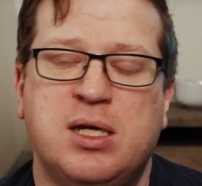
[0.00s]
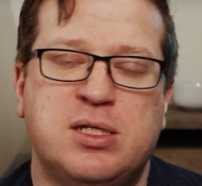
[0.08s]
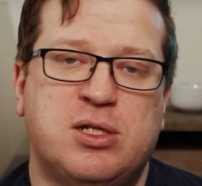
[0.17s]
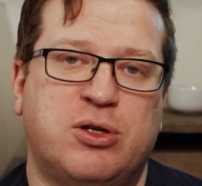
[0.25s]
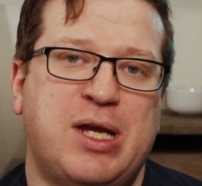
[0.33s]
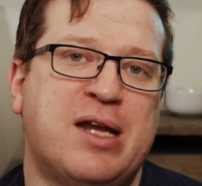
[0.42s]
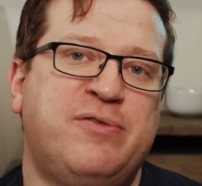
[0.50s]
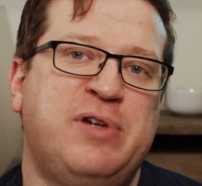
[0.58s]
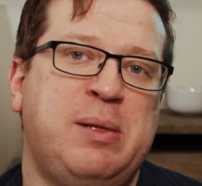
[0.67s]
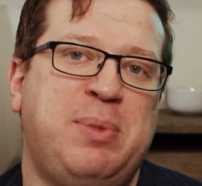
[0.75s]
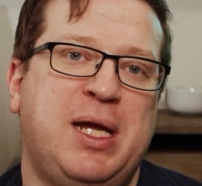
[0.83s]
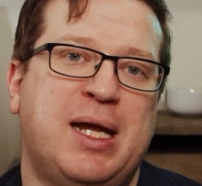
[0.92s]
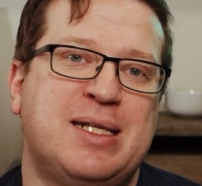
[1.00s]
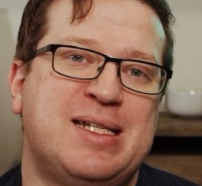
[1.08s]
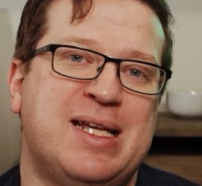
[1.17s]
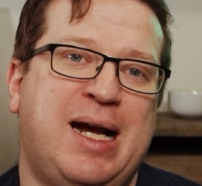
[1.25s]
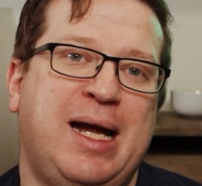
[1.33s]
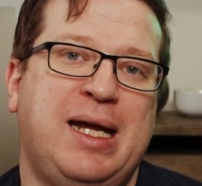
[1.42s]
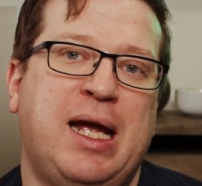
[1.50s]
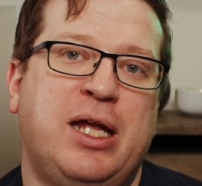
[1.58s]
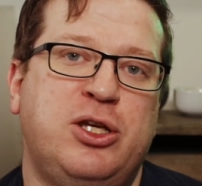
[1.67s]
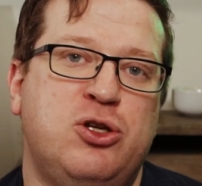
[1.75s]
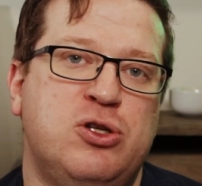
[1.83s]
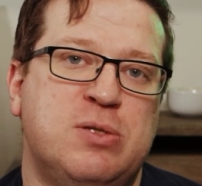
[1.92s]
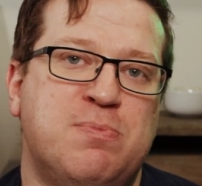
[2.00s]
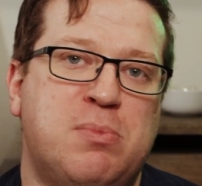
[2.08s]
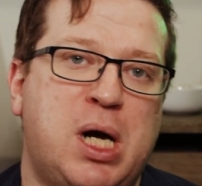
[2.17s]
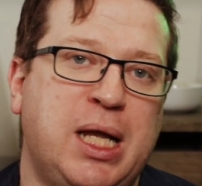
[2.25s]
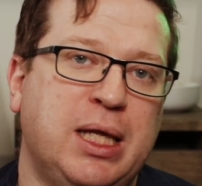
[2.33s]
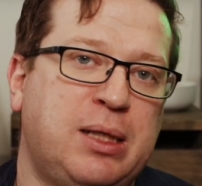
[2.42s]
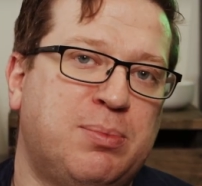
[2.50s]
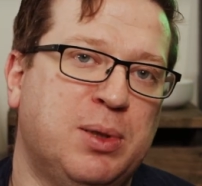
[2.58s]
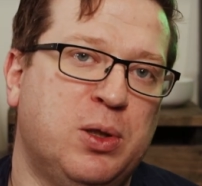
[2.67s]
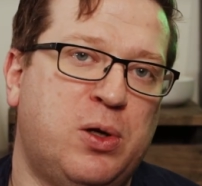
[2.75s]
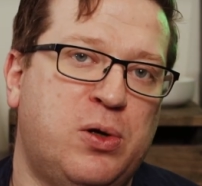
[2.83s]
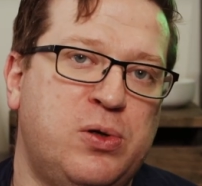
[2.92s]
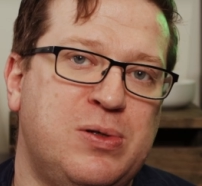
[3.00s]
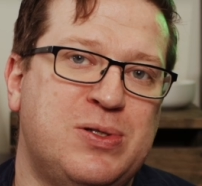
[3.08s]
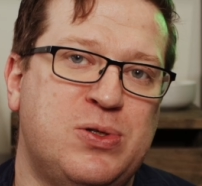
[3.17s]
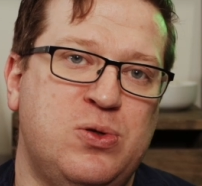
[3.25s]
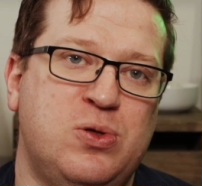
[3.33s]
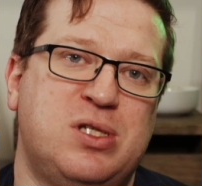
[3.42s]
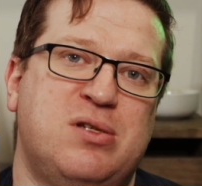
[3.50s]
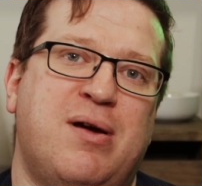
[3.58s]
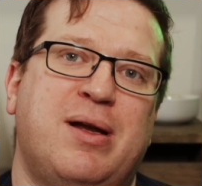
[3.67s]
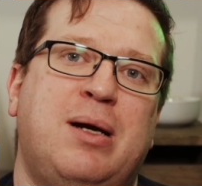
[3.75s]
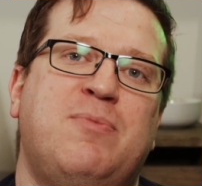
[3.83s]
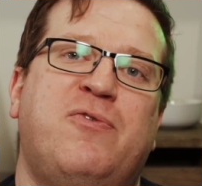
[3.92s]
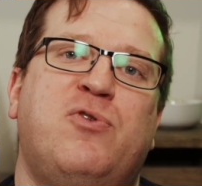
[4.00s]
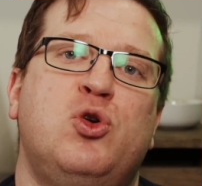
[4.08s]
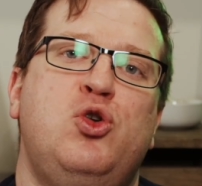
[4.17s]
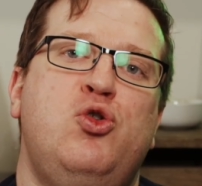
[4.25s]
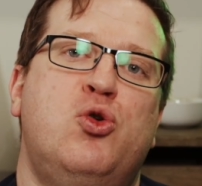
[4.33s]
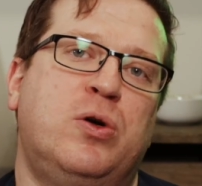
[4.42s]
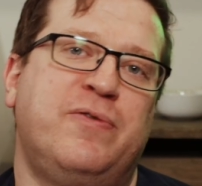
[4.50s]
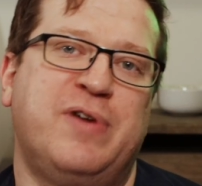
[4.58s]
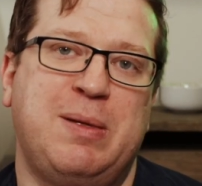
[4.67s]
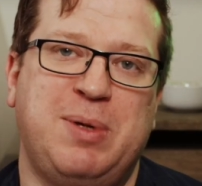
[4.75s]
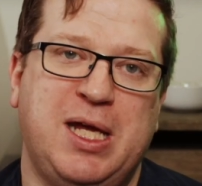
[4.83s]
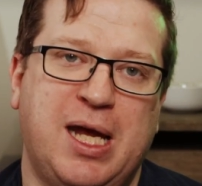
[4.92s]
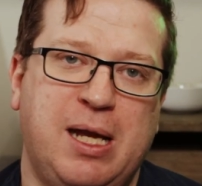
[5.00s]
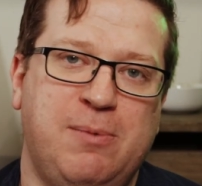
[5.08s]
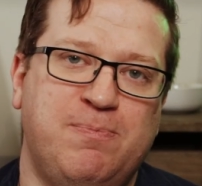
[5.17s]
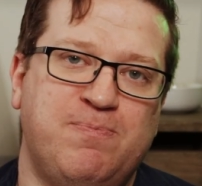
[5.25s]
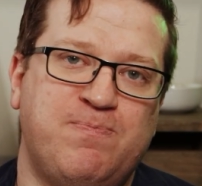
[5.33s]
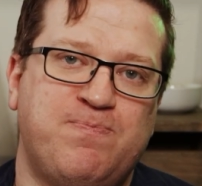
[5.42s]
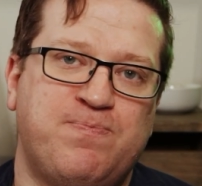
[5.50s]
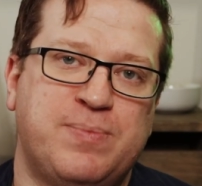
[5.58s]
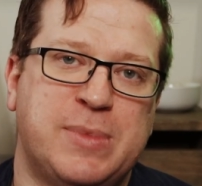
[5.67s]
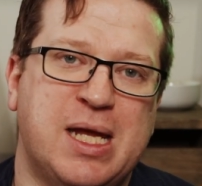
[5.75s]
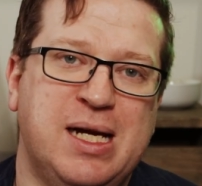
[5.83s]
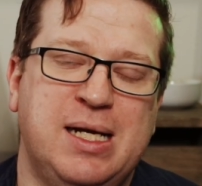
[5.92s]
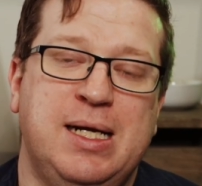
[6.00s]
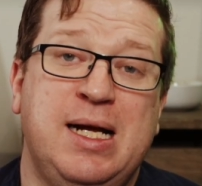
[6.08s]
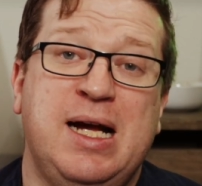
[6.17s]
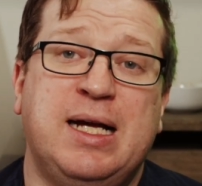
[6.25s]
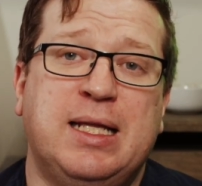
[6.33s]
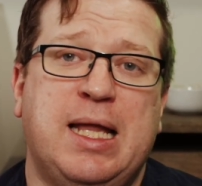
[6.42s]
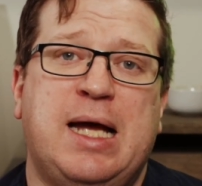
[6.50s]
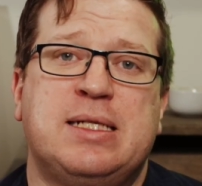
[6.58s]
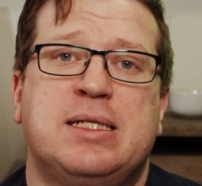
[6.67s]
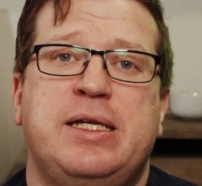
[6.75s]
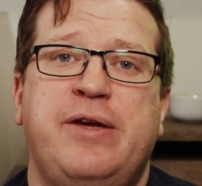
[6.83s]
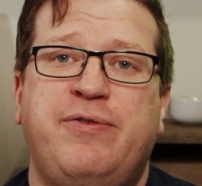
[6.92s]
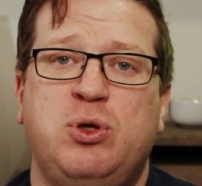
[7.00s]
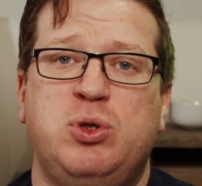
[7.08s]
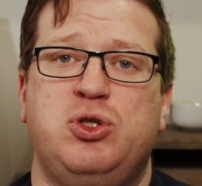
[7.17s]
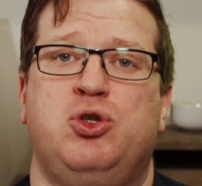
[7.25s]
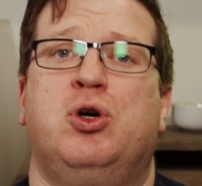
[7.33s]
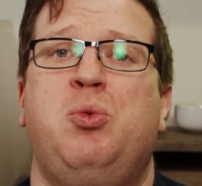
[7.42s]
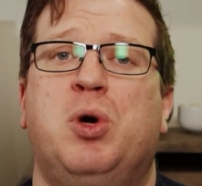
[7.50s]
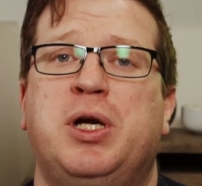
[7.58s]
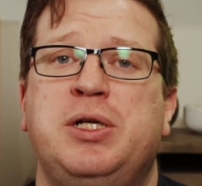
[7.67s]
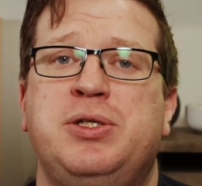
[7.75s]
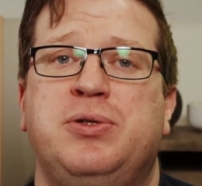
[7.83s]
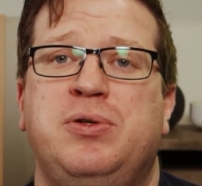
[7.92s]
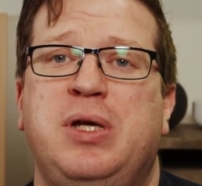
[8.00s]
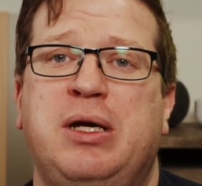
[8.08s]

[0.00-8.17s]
So get a VPN today and use my link below to sign up for NordVPN. Lastly, if you enjoy what I do